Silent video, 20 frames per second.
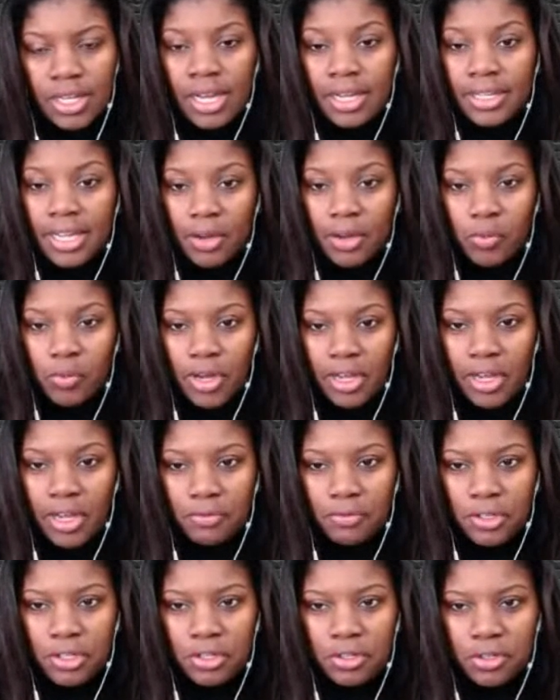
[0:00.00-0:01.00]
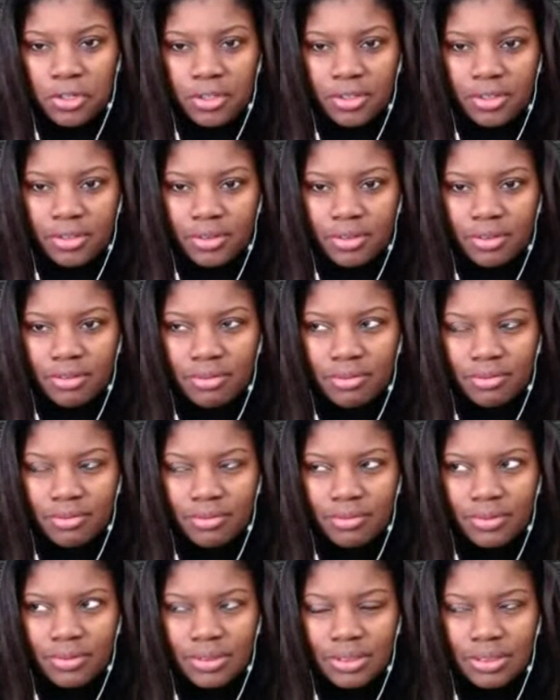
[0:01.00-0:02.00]
Yeah, well, I figure
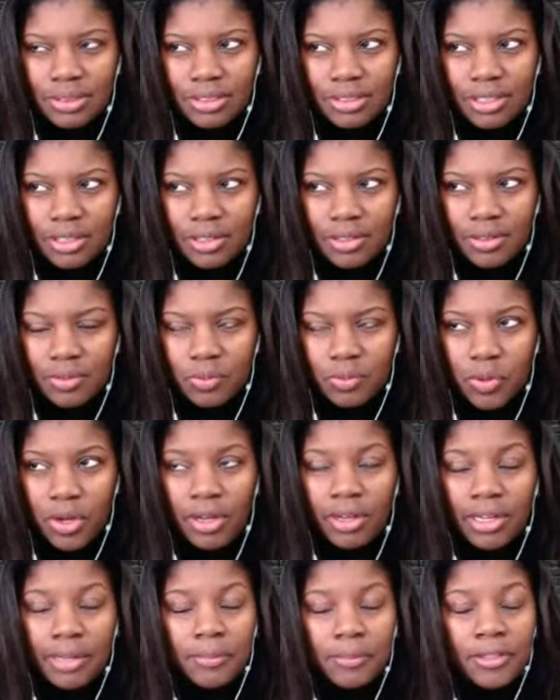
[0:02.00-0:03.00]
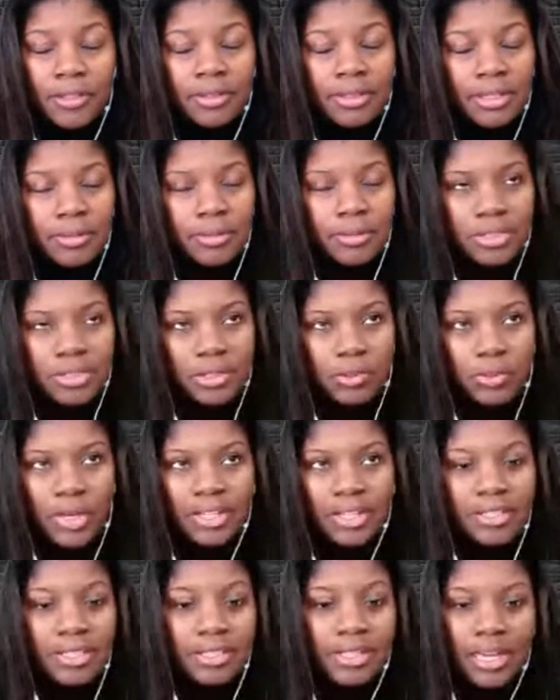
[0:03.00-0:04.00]
well, I mean, I was thinking, well, I
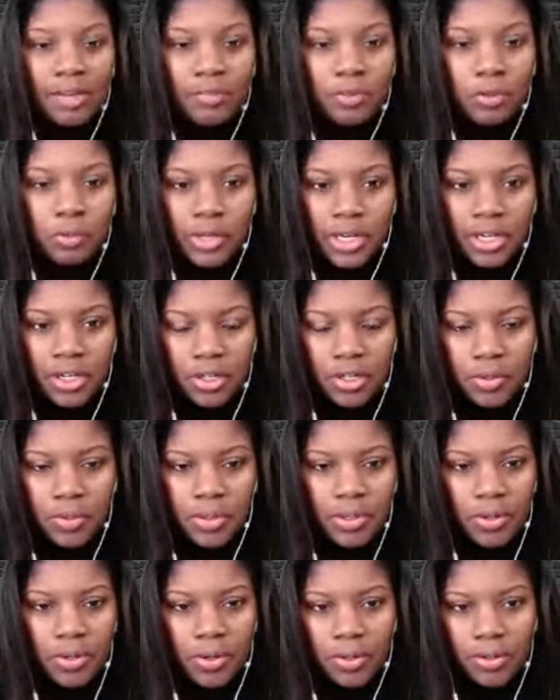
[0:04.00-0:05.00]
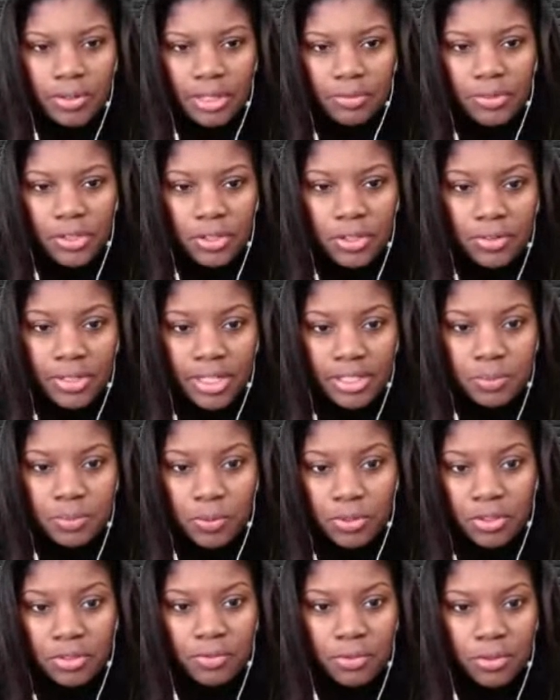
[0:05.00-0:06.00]
didn't have a radio at all. I figured that's
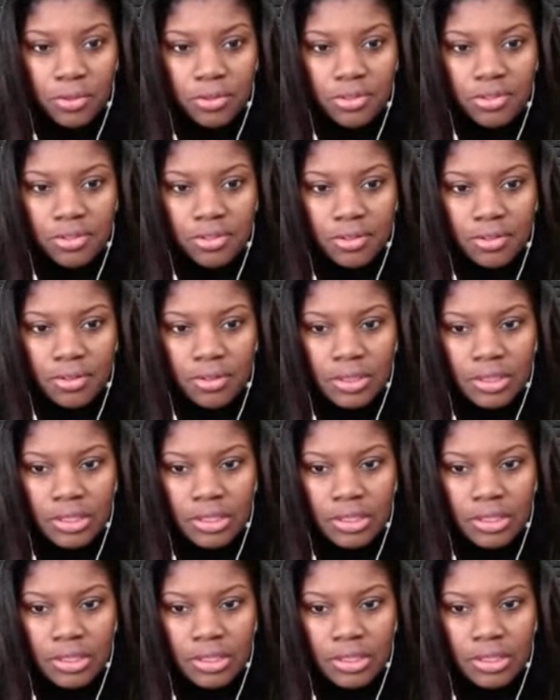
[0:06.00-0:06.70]
pretty versatile.